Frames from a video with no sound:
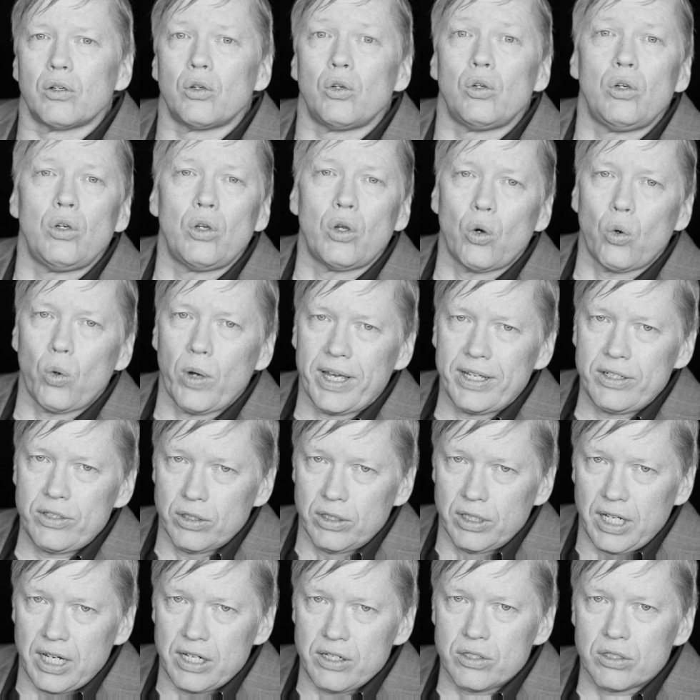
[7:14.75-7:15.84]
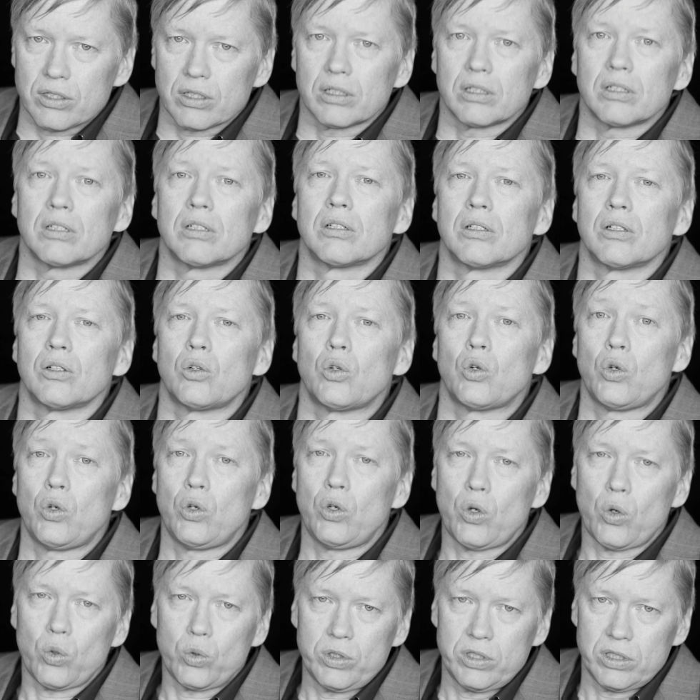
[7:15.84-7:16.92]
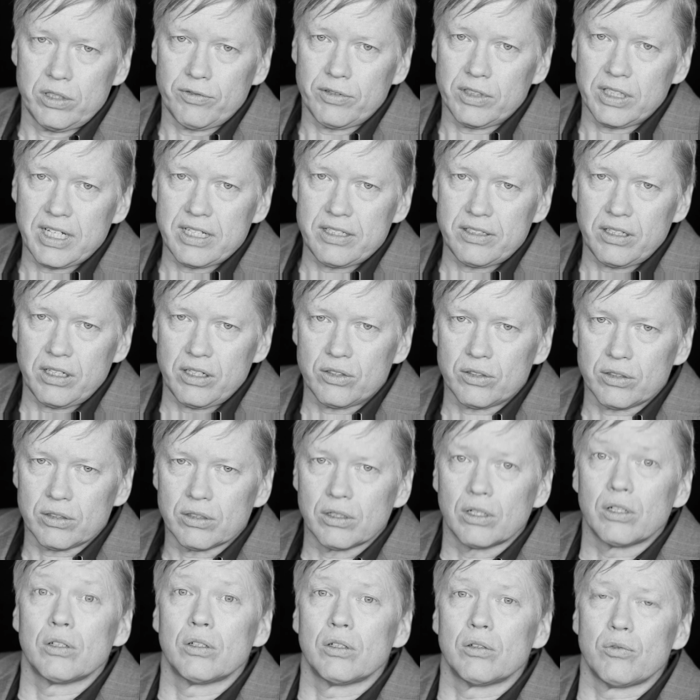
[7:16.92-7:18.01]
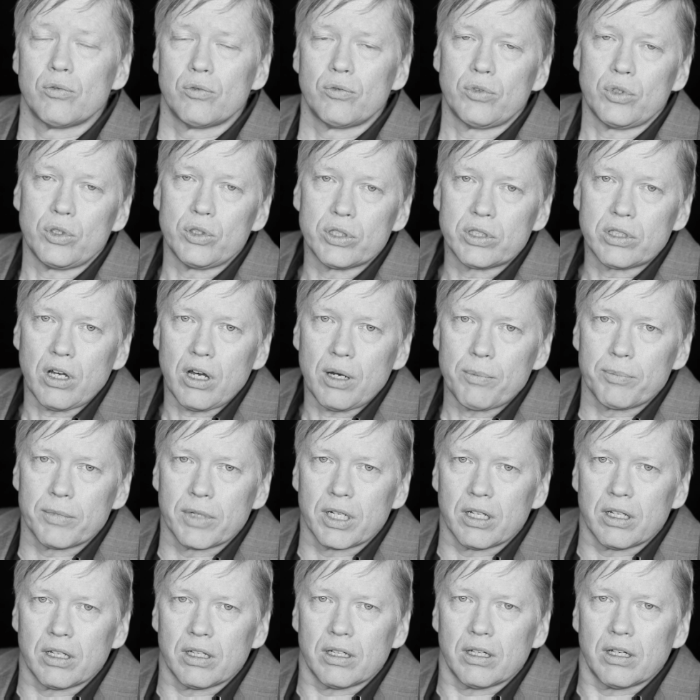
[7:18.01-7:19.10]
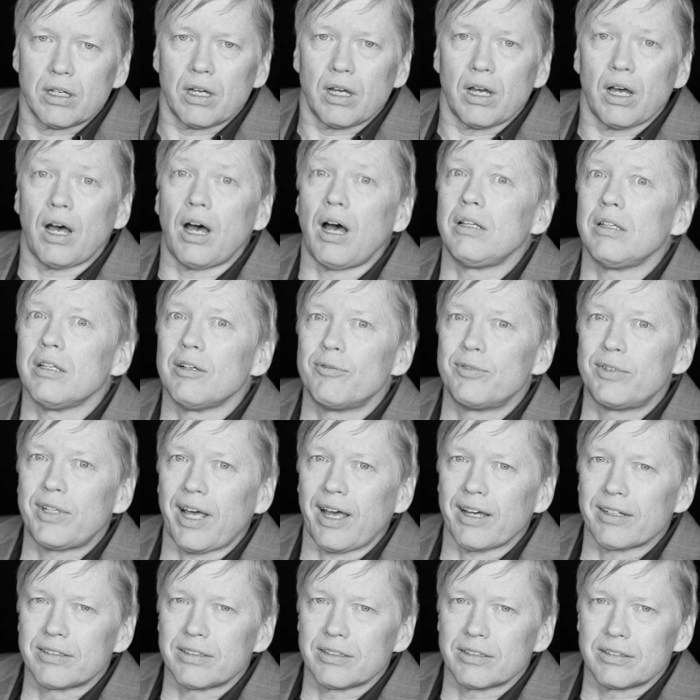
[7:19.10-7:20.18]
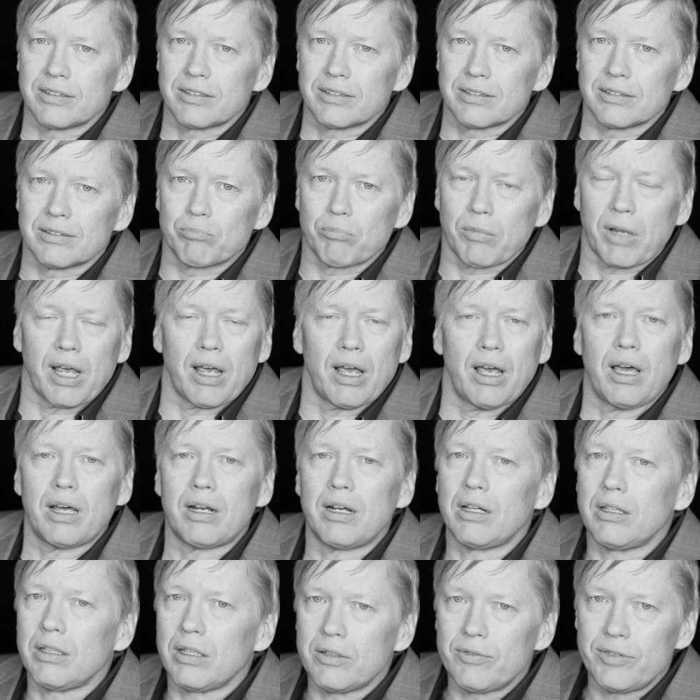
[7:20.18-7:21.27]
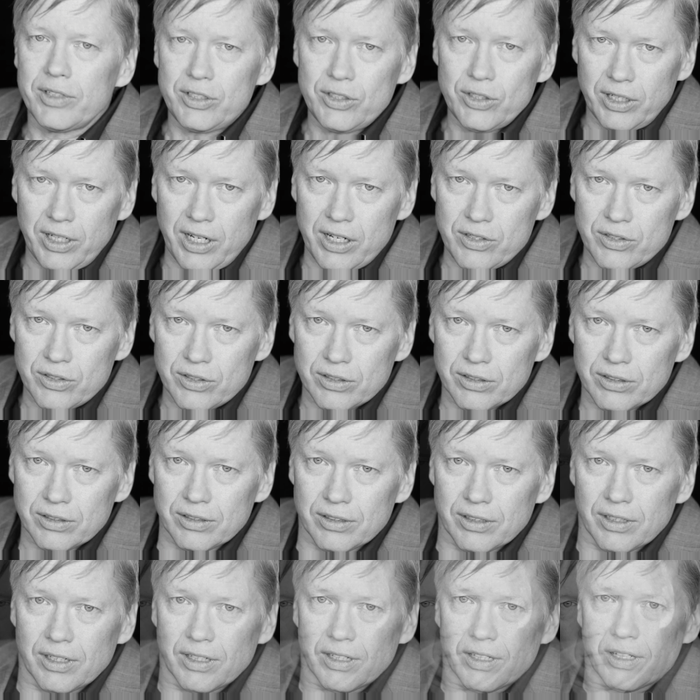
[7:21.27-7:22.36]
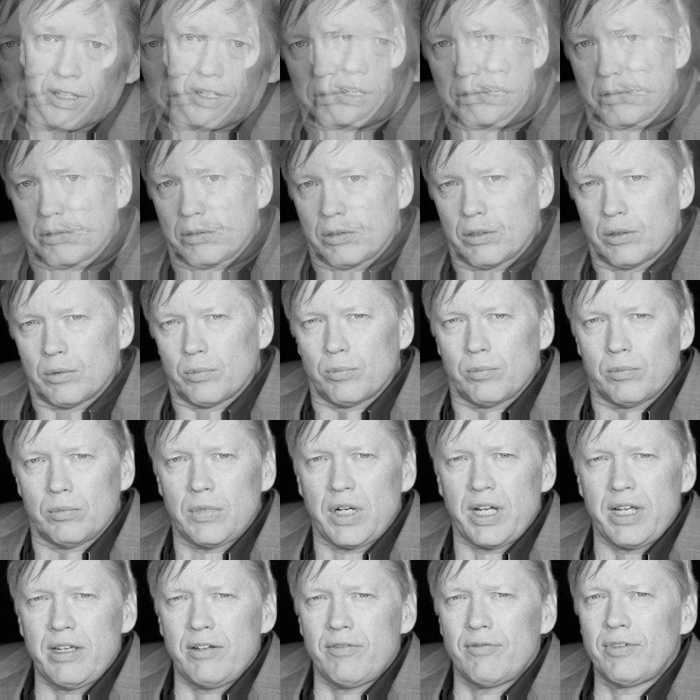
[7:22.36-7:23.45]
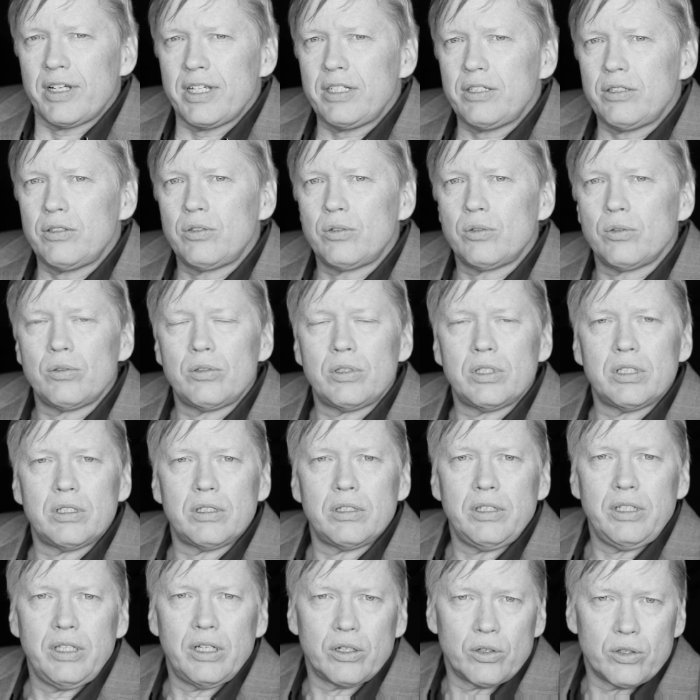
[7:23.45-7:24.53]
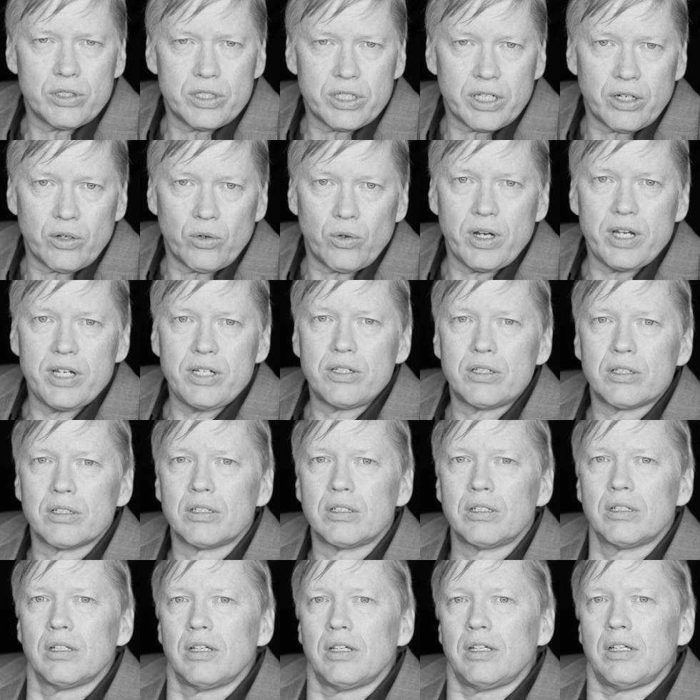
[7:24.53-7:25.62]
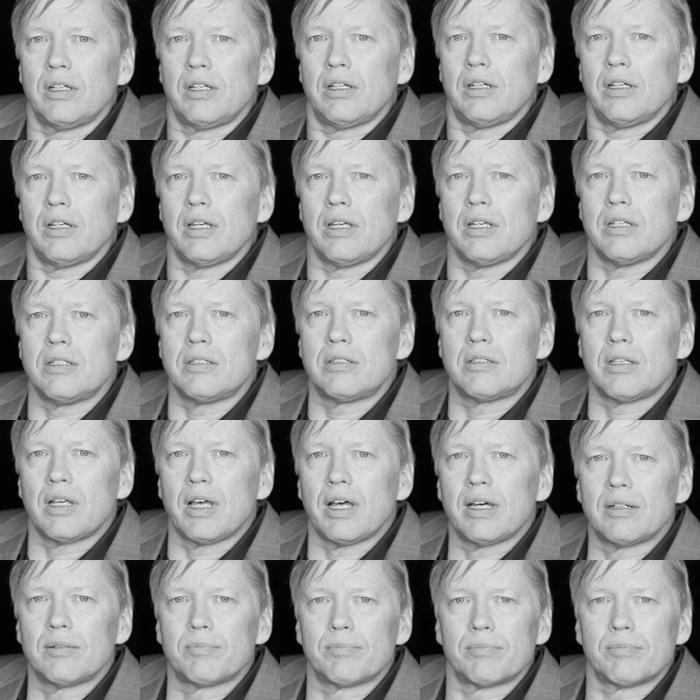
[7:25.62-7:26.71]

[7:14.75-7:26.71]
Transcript: No education, no civilization. Full stop. I love taxes, and I love education. My advice to the younger generation is that